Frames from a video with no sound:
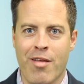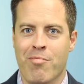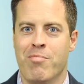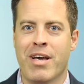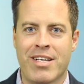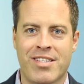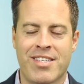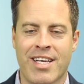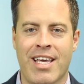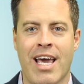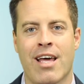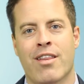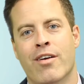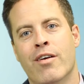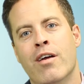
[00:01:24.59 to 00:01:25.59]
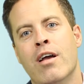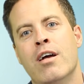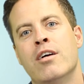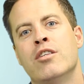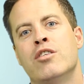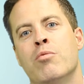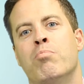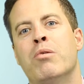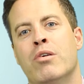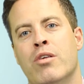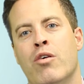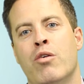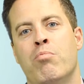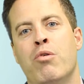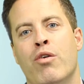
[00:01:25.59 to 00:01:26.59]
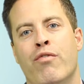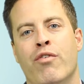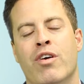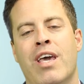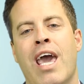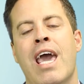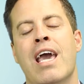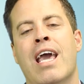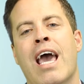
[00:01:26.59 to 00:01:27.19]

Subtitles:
mixed together to build out a beautiful cake?